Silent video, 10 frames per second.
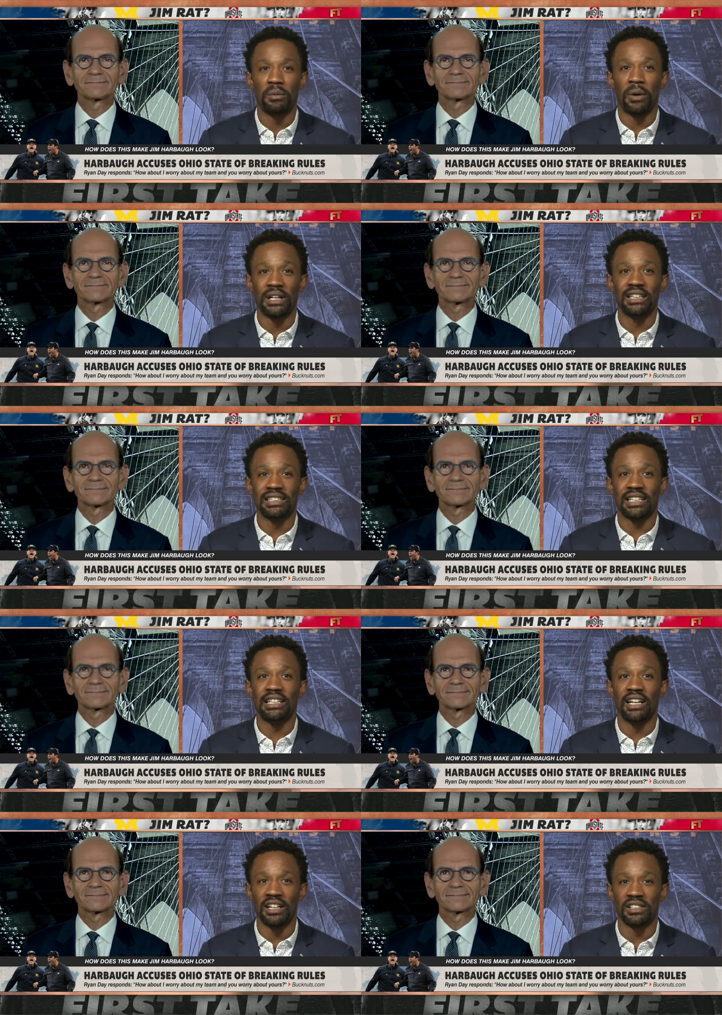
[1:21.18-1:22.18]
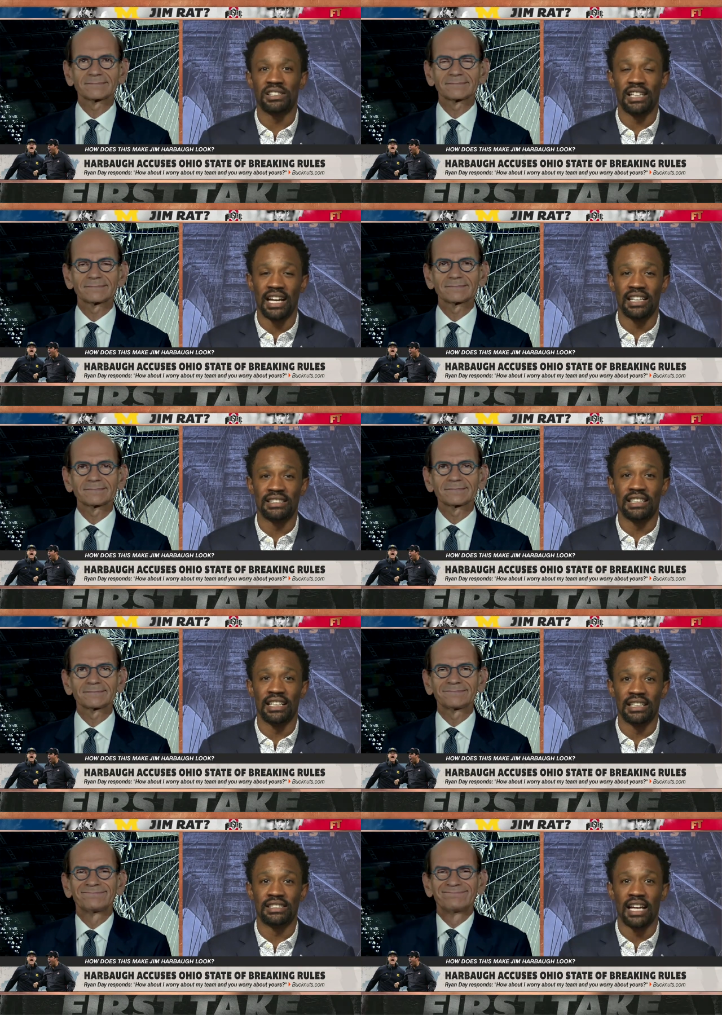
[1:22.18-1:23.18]
Speaker 1: one of the things that he understands
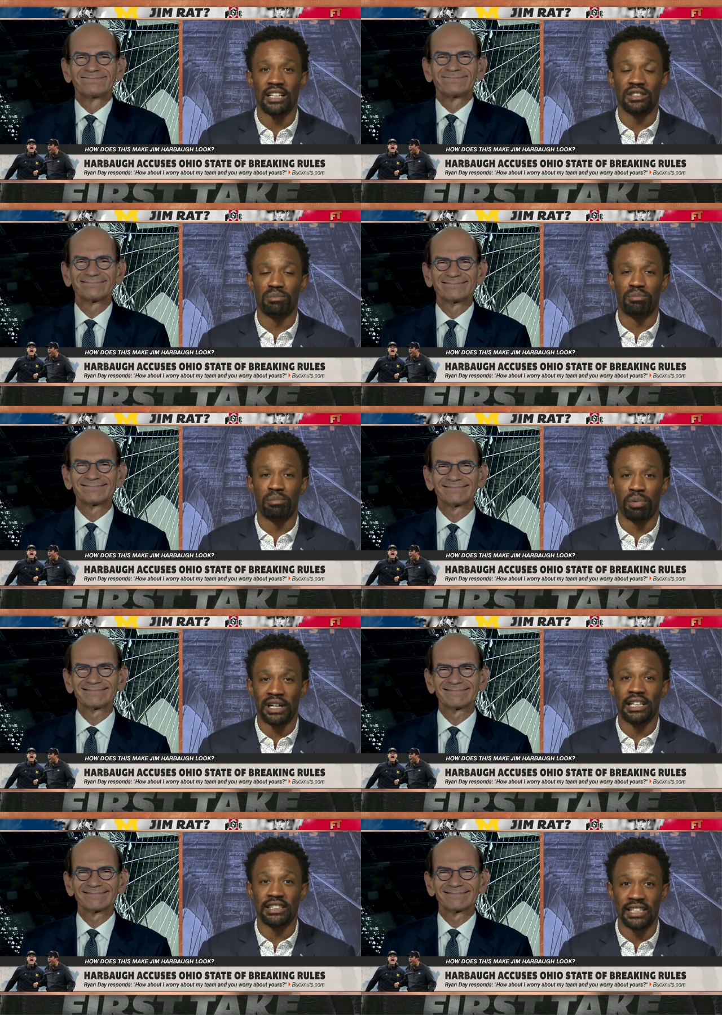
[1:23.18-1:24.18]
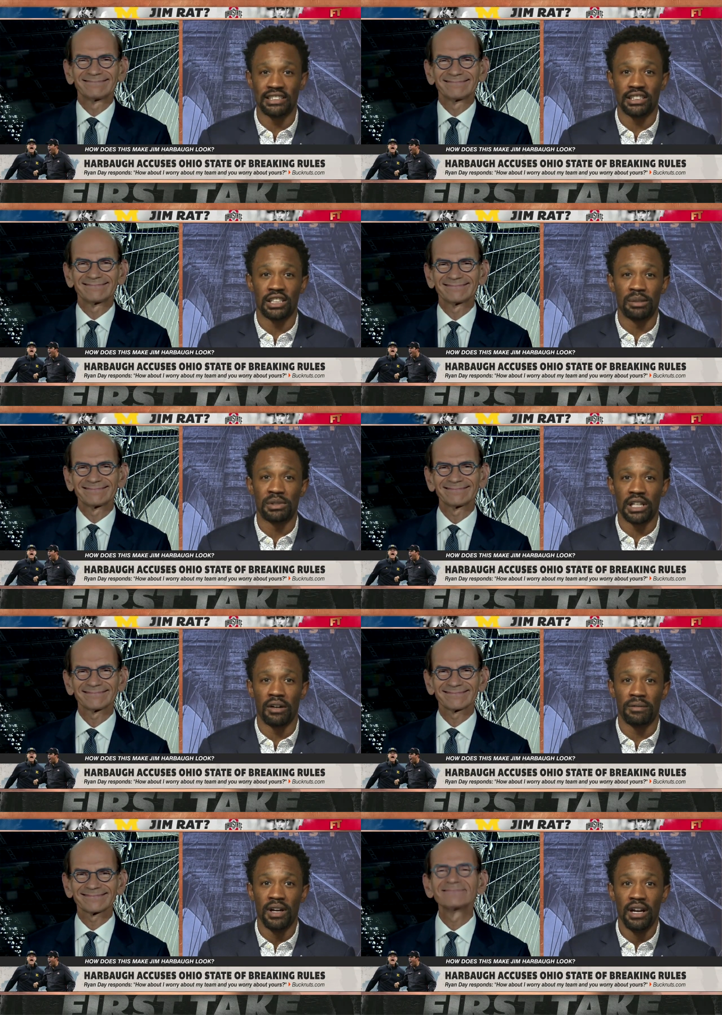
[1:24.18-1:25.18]
is that bringing attention to
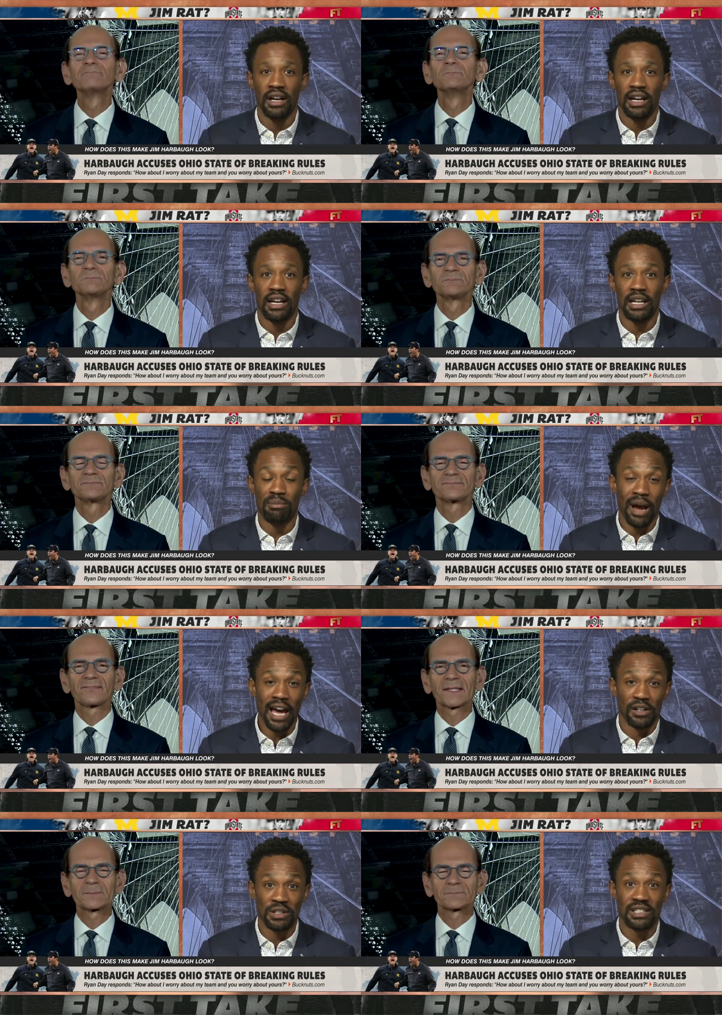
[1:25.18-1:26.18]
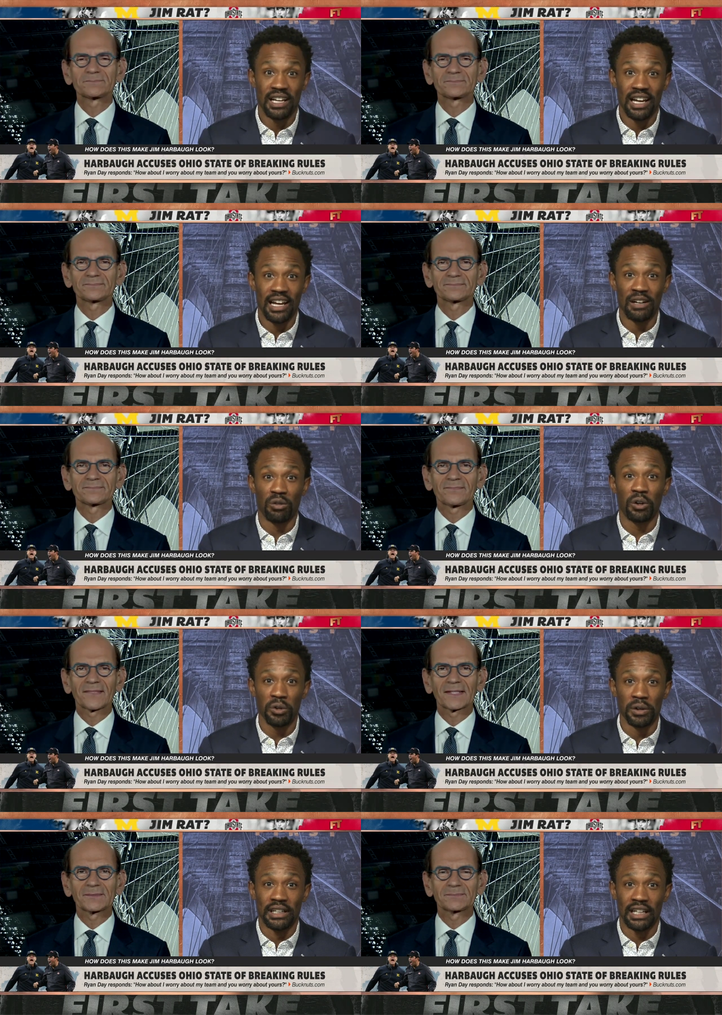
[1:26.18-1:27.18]
himself it matters in
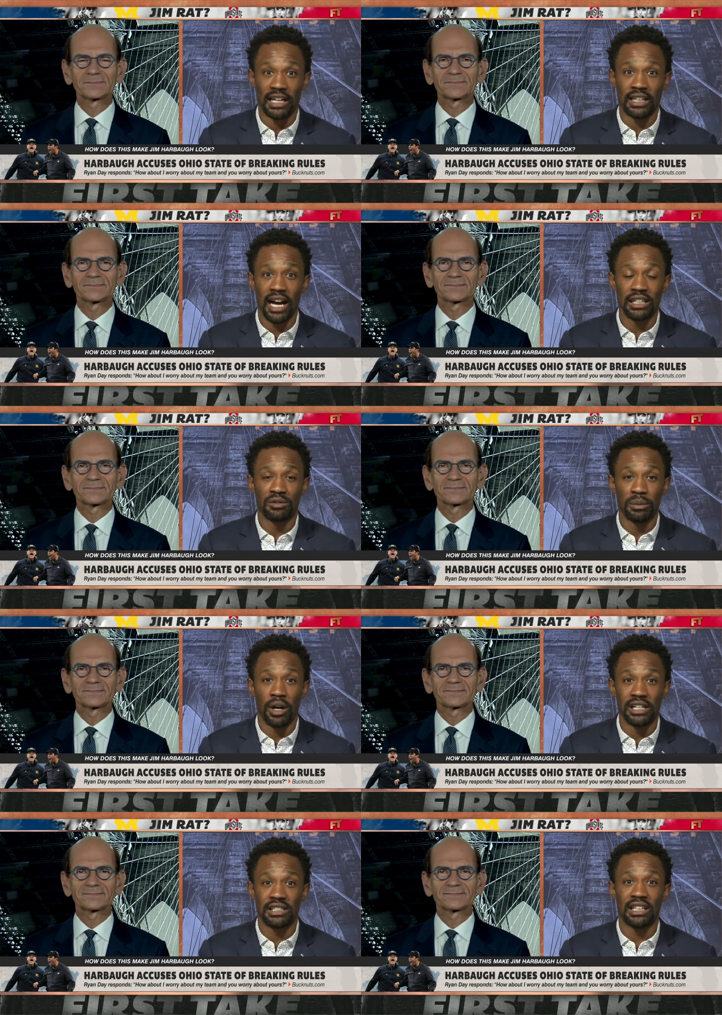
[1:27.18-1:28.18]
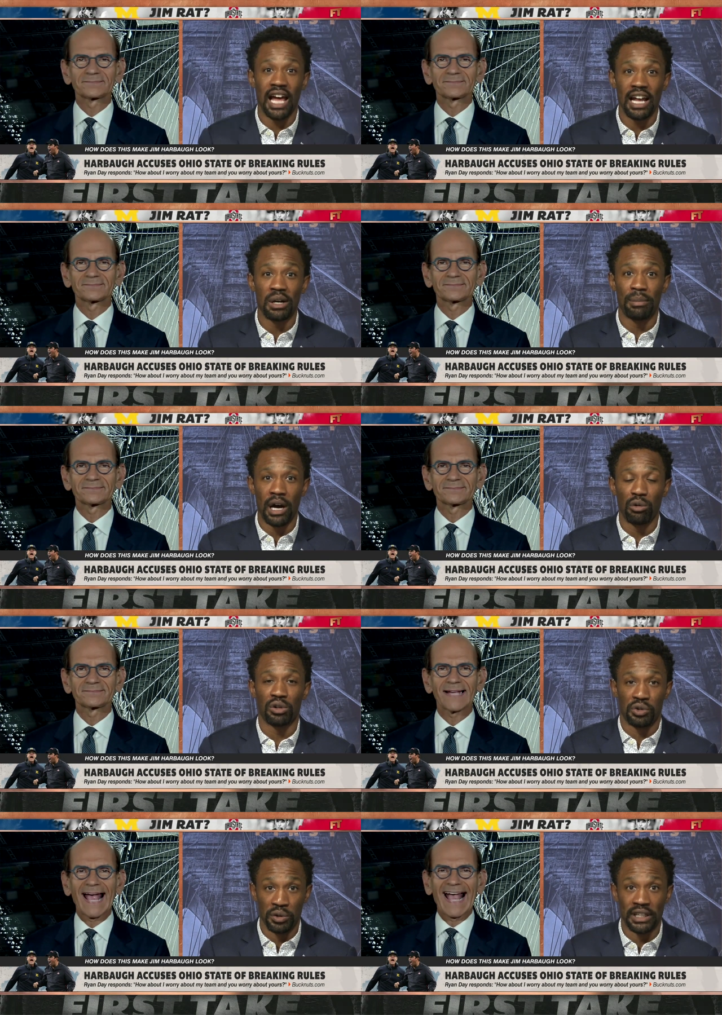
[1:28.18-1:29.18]
recruiting. Like college football is a lot about
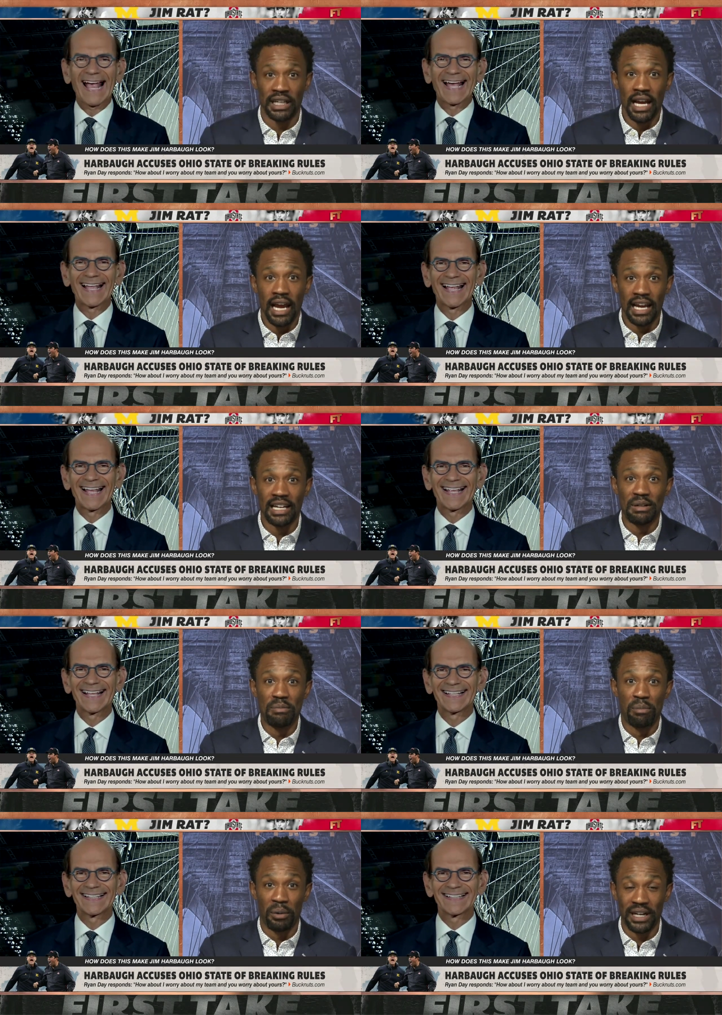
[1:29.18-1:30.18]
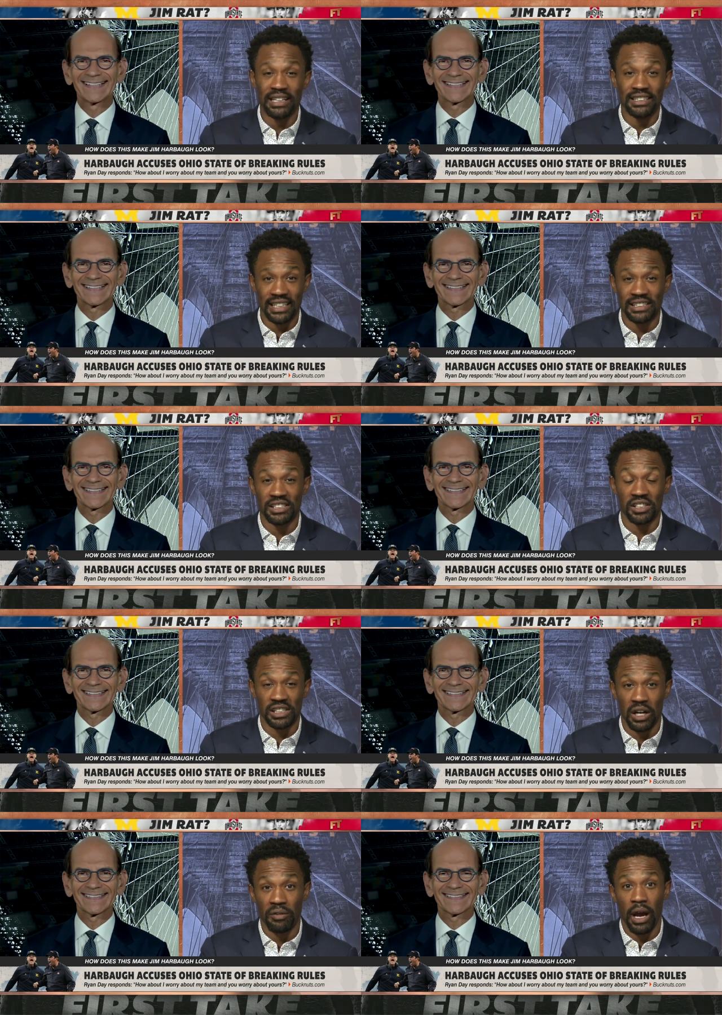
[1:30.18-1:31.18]
recruiting and bringing attention to
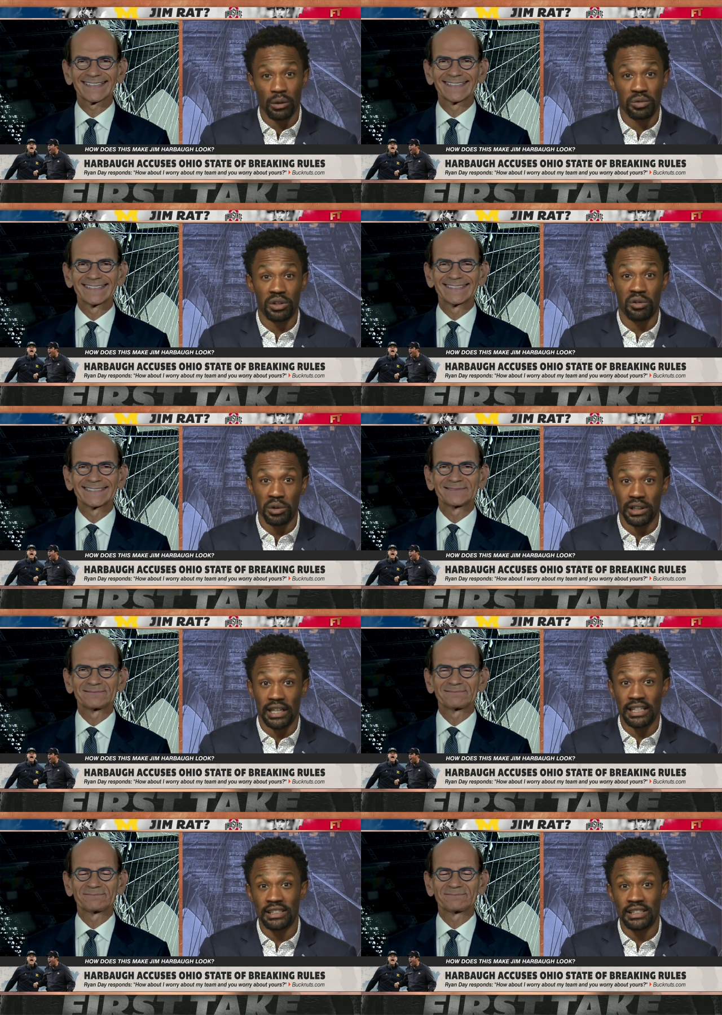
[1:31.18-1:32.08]
yourself helps with recruiting. And